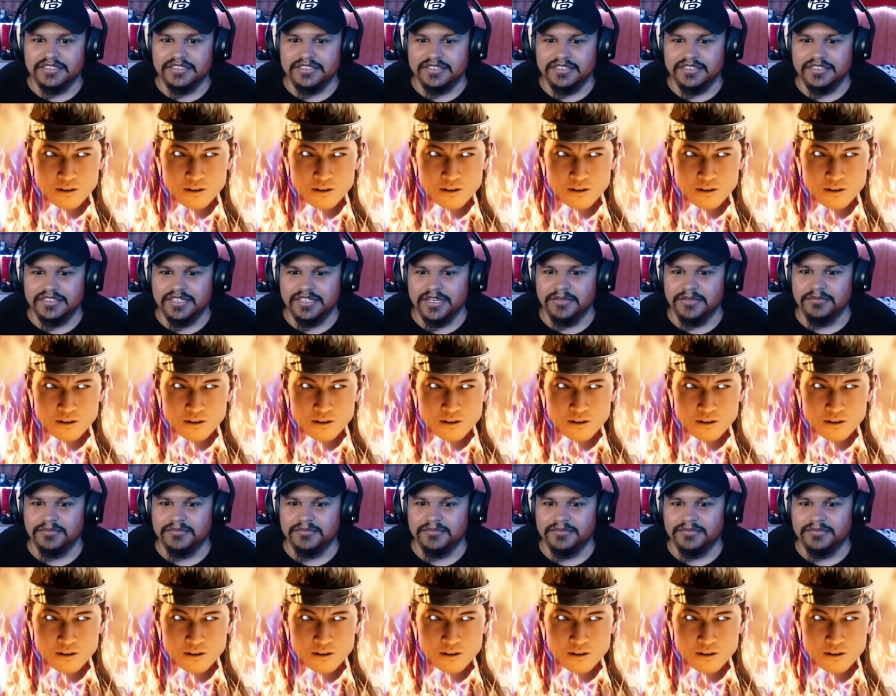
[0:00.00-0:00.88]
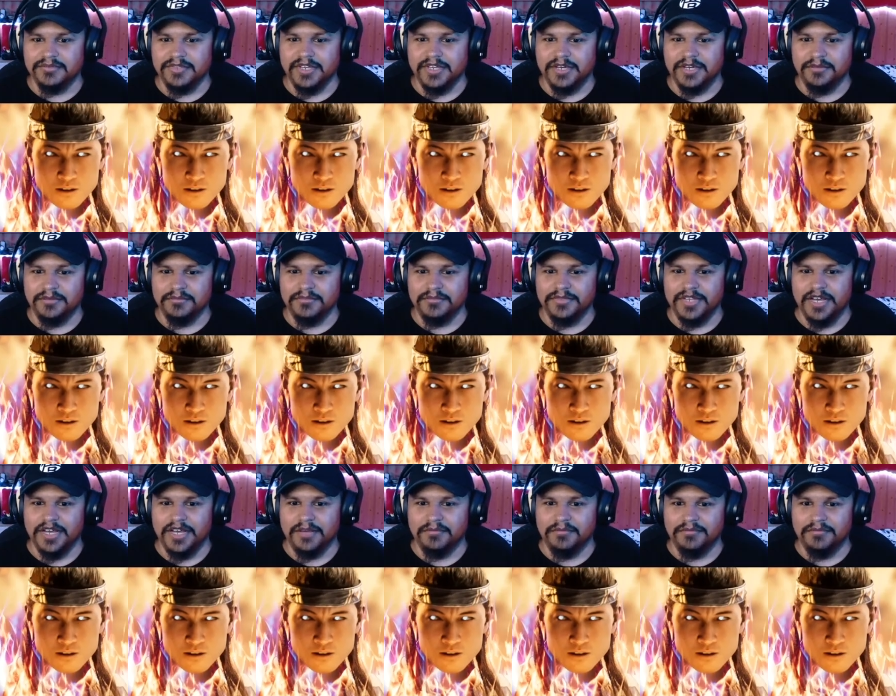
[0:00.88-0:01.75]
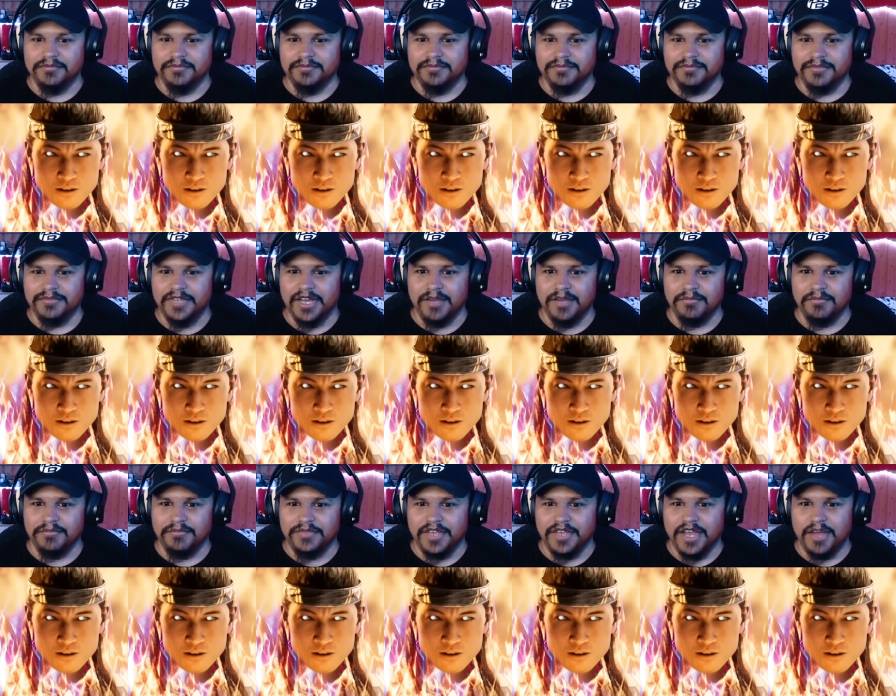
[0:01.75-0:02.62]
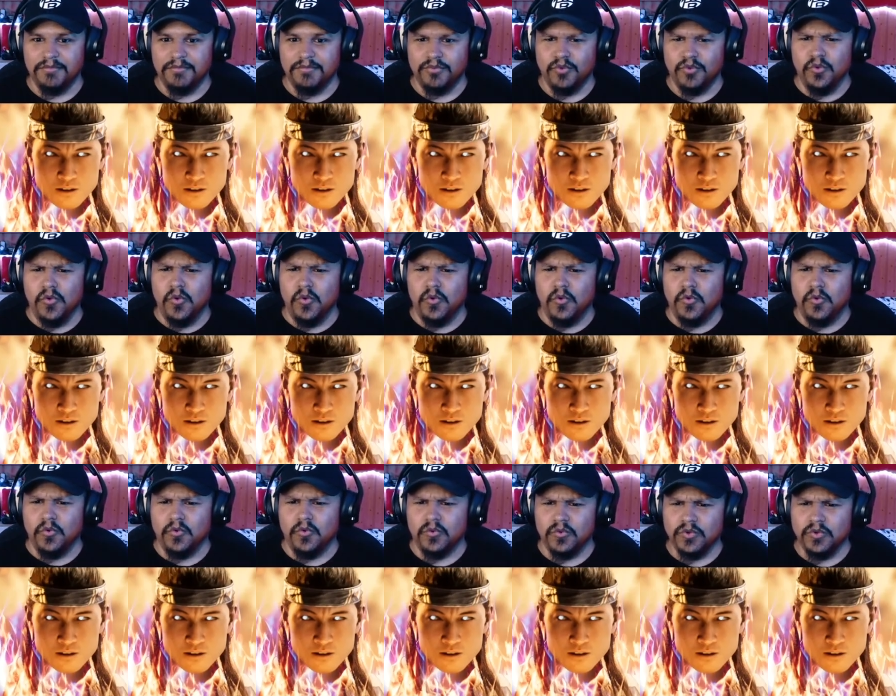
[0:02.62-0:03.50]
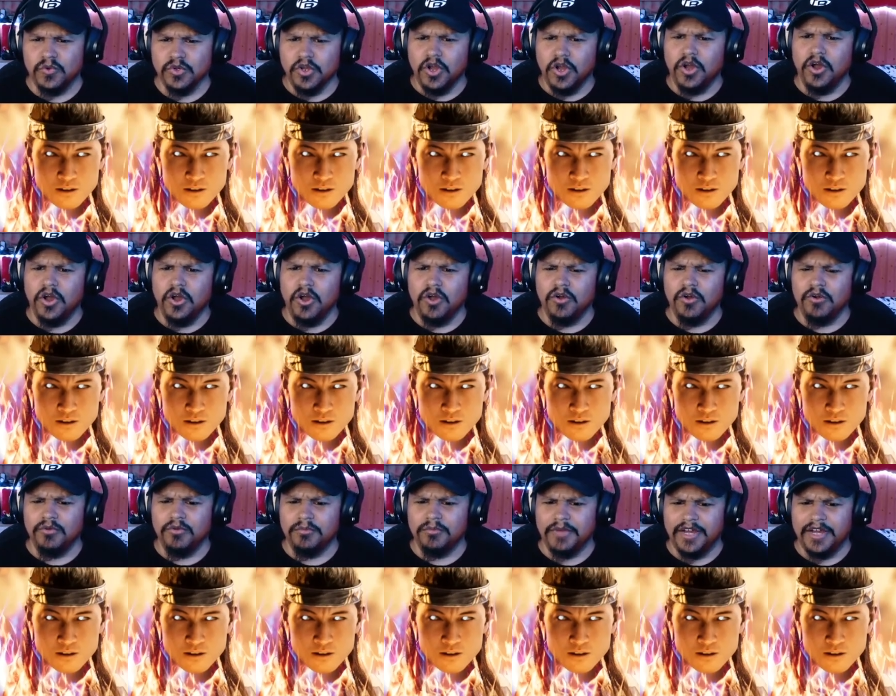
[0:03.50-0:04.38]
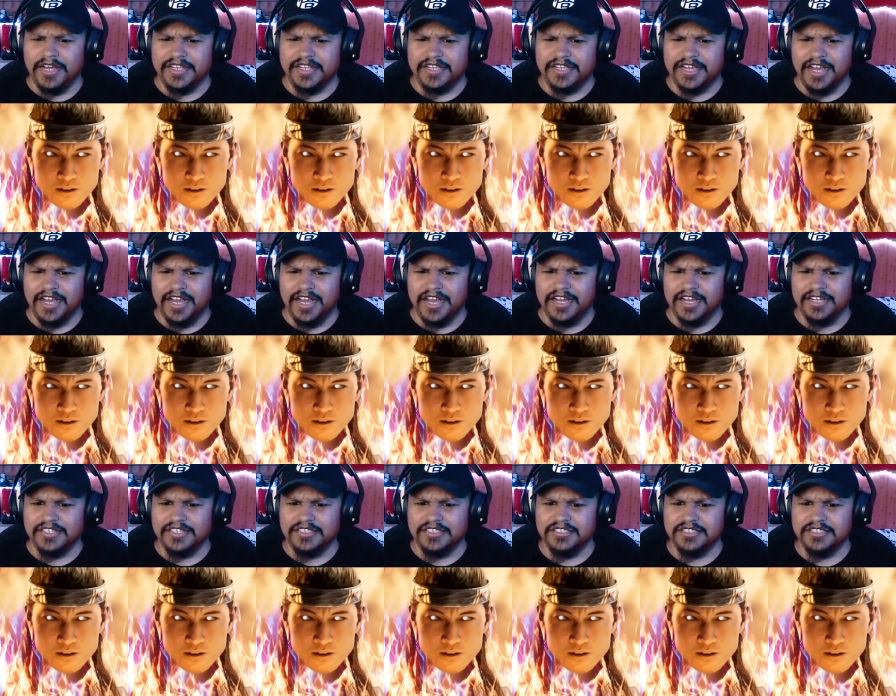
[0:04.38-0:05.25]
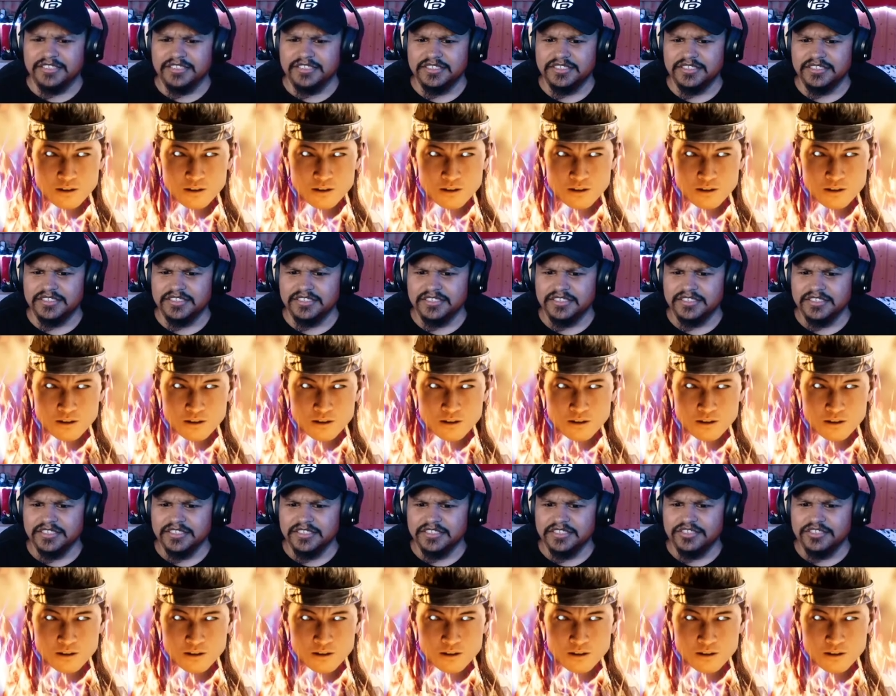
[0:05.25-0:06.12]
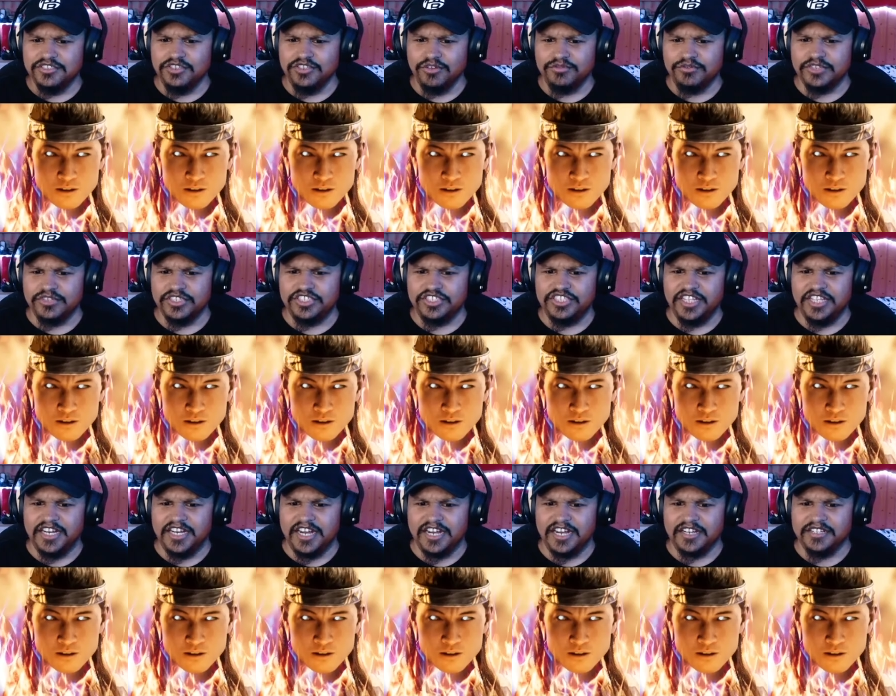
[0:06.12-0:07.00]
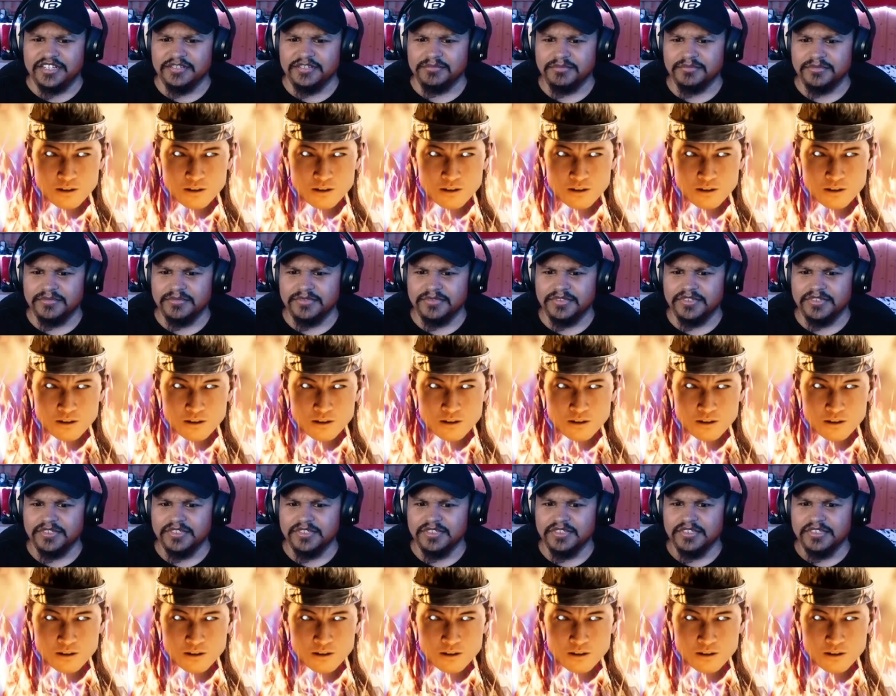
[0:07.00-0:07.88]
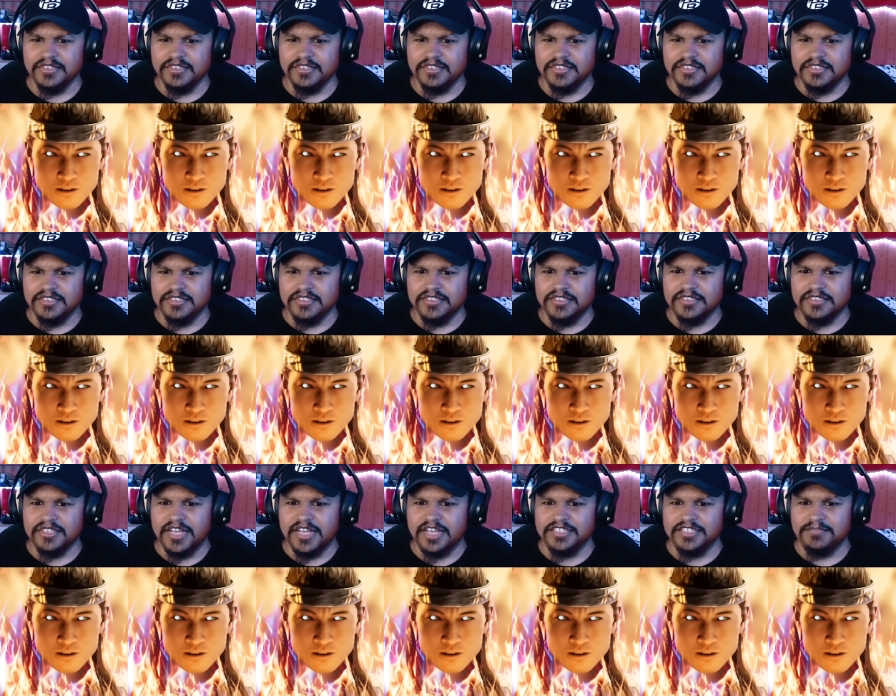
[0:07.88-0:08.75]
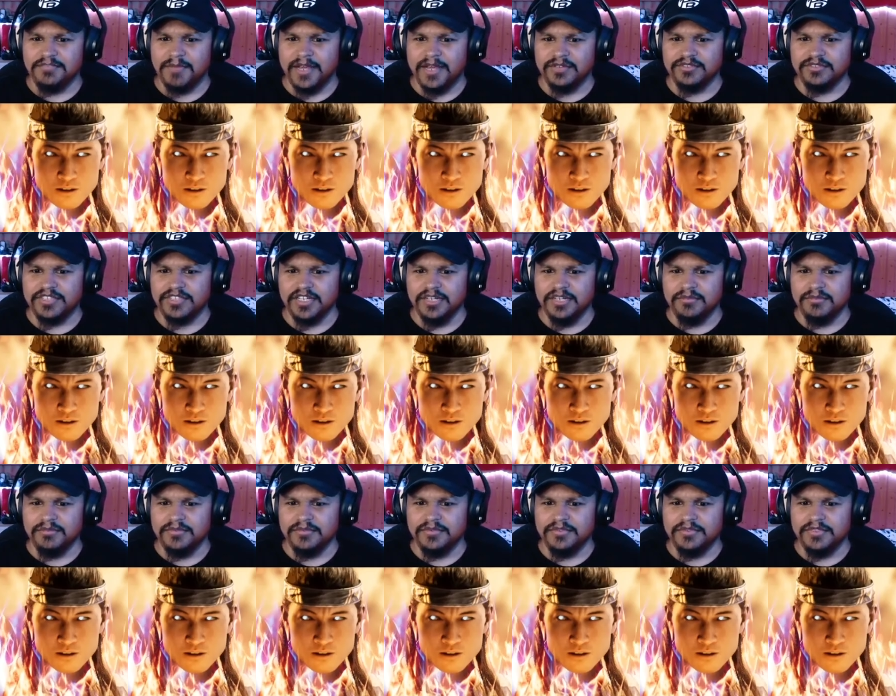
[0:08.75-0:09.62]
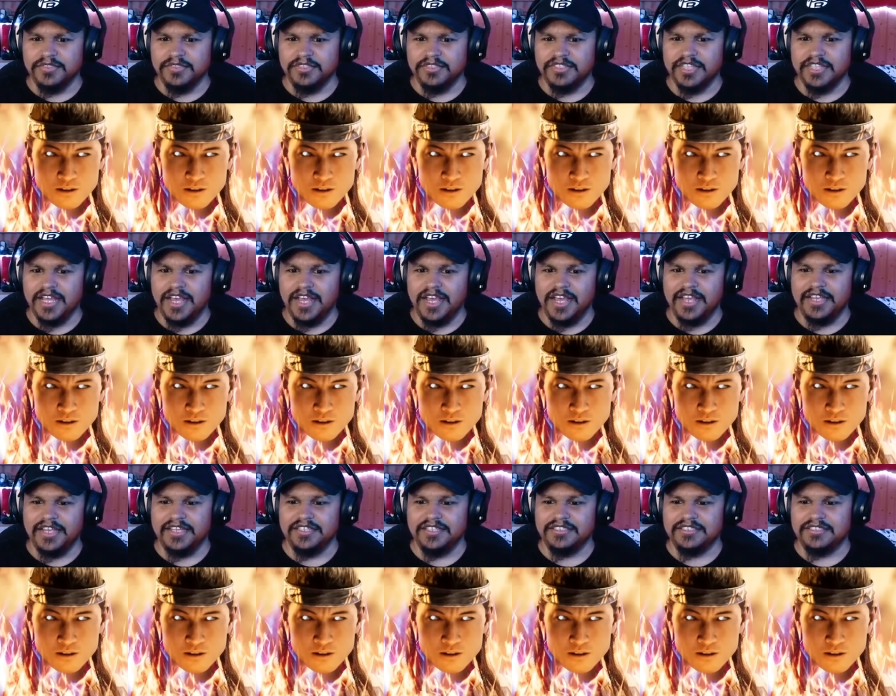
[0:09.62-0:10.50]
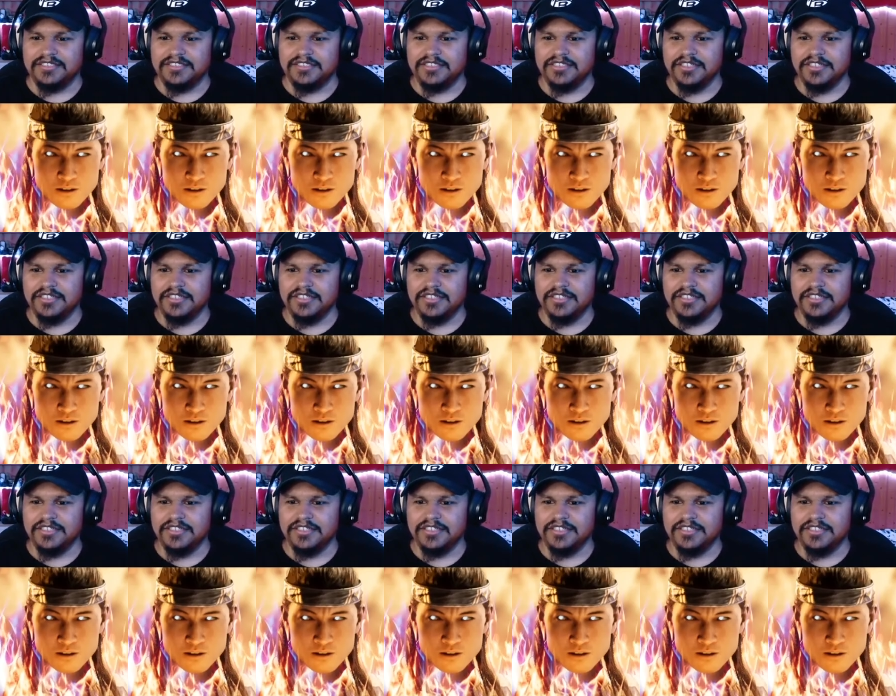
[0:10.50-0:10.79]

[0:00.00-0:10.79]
Speaker 1: Yep. Yep, yep, yep, yep. Ooh! Oh my God! Choked the shit out of him. Nice bounce up. Nice.